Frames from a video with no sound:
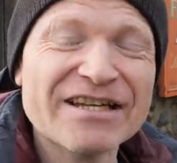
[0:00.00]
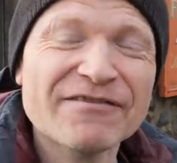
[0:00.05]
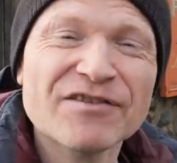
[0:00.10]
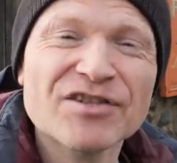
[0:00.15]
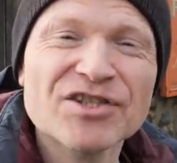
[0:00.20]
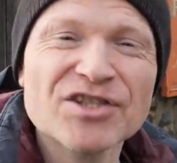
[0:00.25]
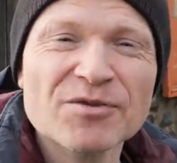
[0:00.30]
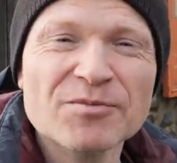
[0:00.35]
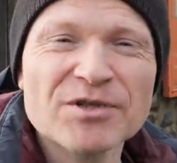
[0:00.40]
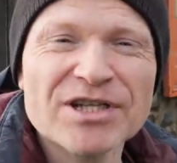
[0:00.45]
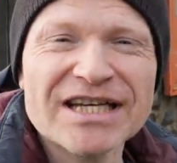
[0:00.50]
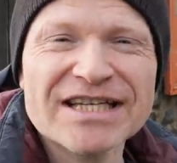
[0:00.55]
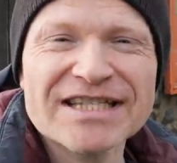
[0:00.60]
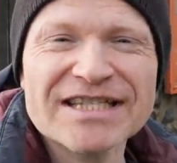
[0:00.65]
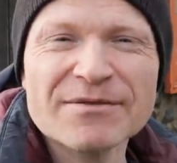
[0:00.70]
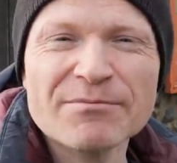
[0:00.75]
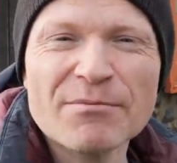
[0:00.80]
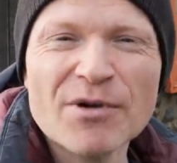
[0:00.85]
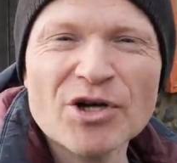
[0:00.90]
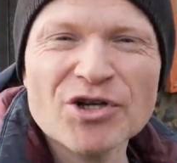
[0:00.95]
if your subject
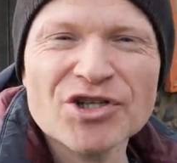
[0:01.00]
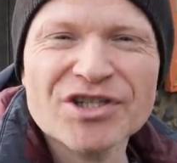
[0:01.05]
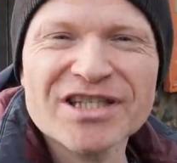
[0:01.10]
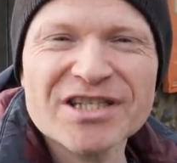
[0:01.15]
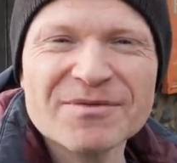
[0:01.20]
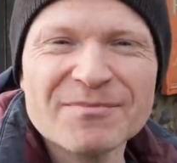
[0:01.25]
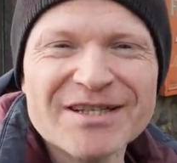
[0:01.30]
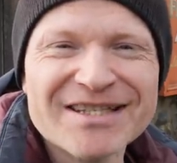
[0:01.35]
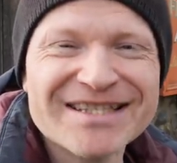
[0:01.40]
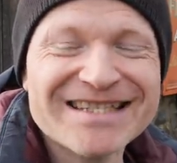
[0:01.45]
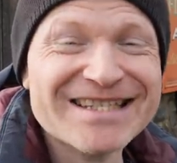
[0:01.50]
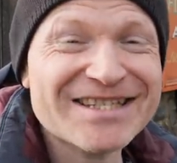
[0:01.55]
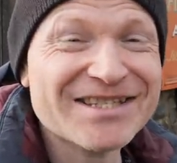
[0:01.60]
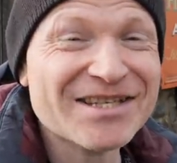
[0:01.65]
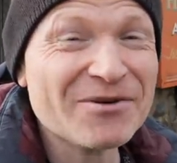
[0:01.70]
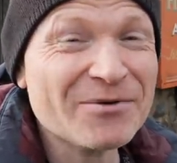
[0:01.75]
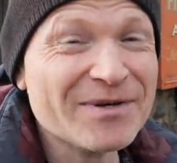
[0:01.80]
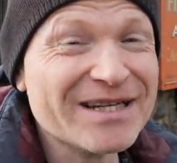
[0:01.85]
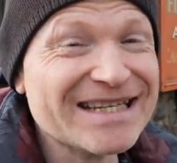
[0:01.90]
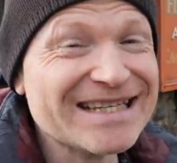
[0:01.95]
is in motion, is because it's
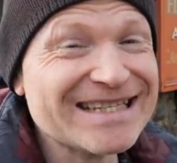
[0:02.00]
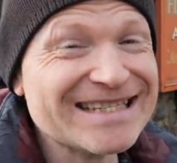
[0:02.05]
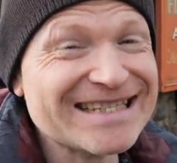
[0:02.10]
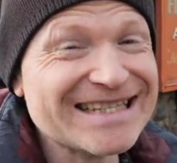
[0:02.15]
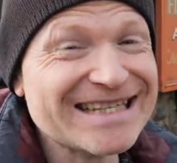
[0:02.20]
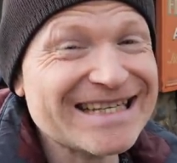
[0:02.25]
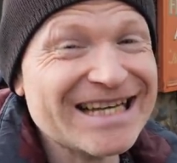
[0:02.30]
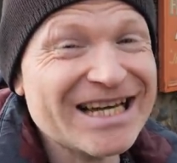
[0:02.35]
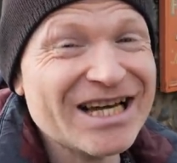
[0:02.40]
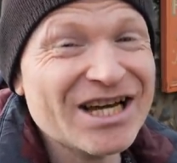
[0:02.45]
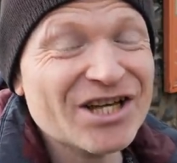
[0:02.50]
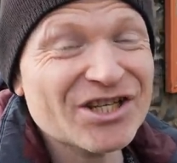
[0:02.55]
so easy